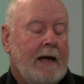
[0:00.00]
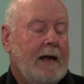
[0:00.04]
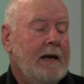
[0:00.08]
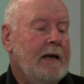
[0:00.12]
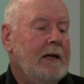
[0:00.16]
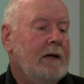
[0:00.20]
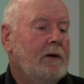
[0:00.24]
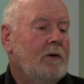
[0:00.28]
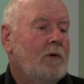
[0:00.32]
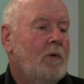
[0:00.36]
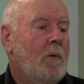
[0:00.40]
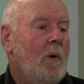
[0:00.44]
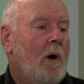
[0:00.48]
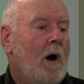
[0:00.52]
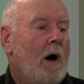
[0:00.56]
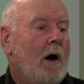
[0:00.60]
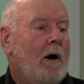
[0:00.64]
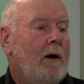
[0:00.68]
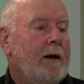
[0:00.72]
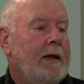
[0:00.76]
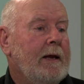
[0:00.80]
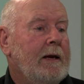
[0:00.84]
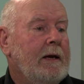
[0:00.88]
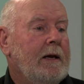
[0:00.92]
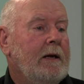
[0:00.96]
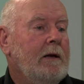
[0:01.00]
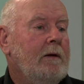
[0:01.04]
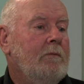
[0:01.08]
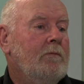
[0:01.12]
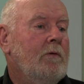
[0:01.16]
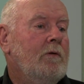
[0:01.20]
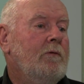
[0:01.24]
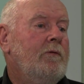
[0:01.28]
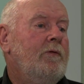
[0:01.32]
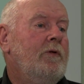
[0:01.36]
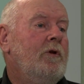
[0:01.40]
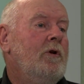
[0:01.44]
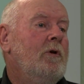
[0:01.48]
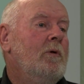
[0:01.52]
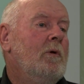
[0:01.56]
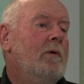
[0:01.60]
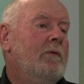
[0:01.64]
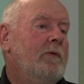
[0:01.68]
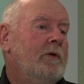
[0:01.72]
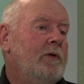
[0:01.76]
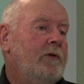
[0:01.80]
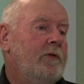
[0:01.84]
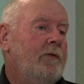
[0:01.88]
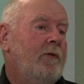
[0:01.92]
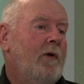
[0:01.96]
any inquiry, any review
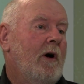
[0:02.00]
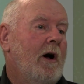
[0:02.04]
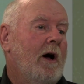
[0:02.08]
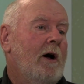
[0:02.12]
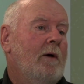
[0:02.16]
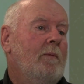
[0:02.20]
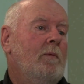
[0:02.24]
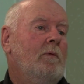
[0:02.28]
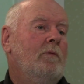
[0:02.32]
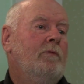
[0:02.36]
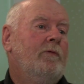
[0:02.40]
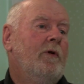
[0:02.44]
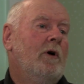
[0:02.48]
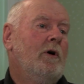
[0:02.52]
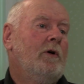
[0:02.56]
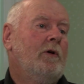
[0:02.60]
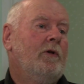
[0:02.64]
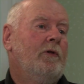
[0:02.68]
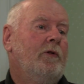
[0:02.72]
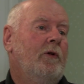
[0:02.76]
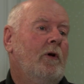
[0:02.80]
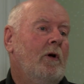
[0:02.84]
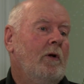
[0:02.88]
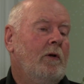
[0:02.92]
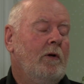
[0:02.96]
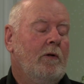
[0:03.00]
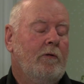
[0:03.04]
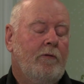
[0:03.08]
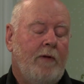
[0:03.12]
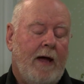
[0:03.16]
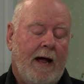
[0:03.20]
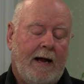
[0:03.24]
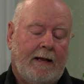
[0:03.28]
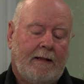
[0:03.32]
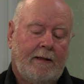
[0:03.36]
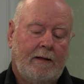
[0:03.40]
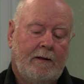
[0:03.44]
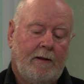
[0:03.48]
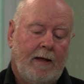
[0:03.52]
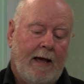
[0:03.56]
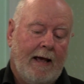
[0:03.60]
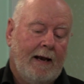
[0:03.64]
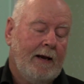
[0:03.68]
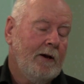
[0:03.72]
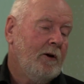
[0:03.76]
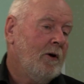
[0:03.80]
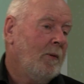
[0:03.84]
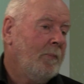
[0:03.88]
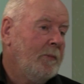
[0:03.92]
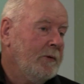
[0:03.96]
of this fire will focus on the fact that the
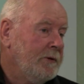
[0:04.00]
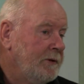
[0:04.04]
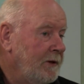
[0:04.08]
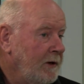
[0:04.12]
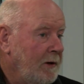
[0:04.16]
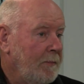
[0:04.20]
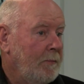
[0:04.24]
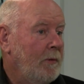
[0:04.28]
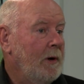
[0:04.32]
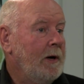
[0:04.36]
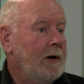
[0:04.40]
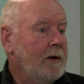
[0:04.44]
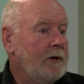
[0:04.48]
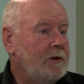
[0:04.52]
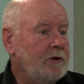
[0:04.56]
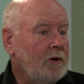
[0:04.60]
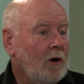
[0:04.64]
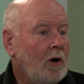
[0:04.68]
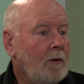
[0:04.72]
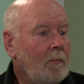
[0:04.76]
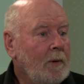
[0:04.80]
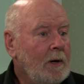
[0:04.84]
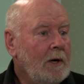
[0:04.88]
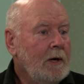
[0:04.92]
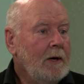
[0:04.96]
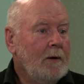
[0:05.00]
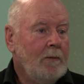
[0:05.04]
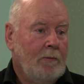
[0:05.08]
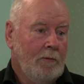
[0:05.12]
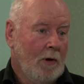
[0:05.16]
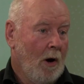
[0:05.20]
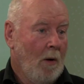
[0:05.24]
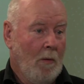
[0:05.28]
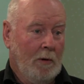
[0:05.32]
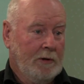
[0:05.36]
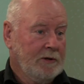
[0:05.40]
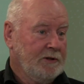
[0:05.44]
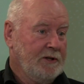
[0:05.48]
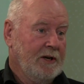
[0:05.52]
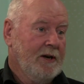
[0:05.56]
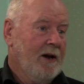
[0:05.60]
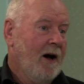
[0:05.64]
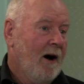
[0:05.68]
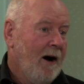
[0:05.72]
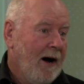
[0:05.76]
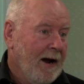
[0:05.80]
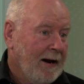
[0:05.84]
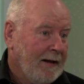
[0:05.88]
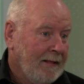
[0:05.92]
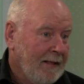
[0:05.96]
helicopters did a brilliant job. No one's
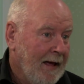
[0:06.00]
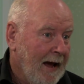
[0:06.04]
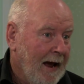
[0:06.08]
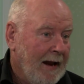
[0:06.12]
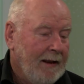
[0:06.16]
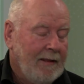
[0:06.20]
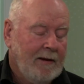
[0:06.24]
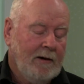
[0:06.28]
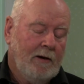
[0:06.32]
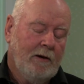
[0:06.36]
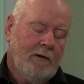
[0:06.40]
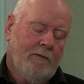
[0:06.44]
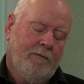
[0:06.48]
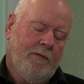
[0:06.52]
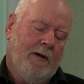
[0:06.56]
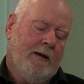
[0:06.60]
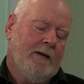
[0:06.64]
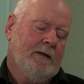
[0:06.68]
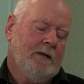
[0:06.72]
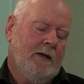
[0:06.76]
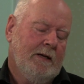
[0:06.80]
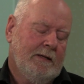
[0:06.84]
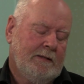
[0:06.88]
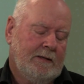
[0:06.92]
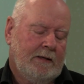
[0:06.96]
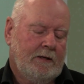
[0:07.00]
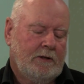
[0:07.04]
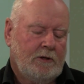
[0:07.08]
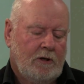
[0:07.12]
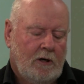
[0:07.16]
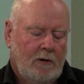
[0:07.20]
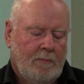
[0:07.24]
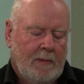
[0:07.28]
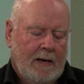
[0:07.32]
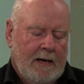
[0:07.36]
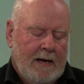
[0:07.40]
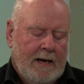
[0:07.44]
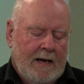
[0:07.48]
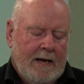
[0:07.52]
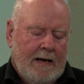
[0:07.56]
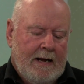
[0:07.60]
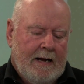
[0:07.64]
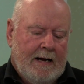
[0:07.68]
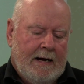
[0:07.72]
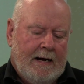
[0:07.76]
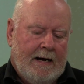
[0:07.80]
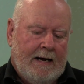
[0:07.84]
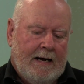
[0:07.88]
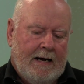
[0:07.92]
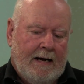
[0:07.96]
denying that. They did a fantastic job.
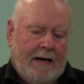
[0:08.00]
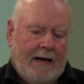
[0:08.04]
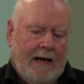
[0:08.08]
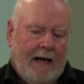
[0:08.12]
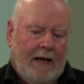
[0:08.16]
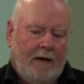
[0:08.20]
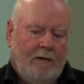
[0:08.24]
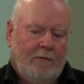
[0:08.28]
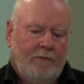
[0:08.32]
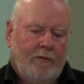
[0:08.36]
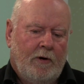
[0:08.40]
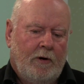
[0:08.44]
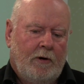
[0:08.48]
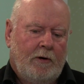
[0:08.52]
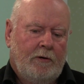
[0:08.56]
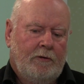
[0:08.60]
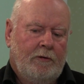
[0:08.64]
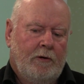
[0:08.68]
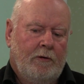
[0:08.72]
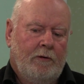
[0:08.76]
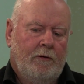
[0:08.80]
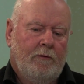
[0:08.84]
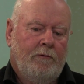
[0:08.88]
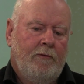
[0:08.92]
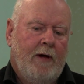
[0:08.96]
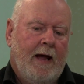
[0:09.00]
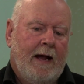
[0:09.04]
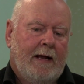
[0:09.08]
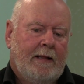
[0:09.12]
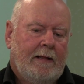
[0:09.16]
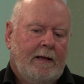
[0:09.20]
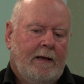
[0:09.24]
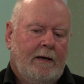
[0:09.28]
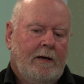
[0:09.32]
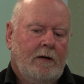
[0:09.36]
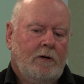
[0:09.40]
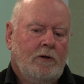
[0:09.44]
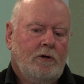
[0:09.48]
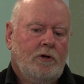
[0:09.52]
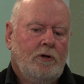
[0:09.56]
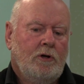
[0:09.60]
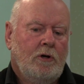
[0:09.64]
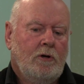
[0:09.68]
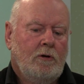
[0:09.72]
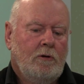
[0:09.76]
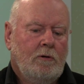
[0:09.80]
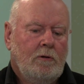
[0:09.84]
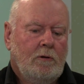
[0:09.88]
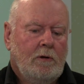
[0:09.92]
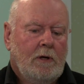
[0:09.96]
And focus on the fact that in
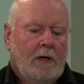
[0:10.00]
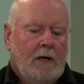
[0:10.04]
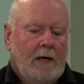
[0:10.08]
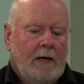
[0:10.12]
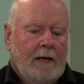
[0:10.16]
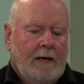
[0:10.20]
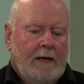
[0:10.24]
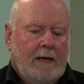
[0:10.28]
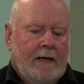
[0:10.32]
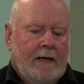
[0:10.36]
June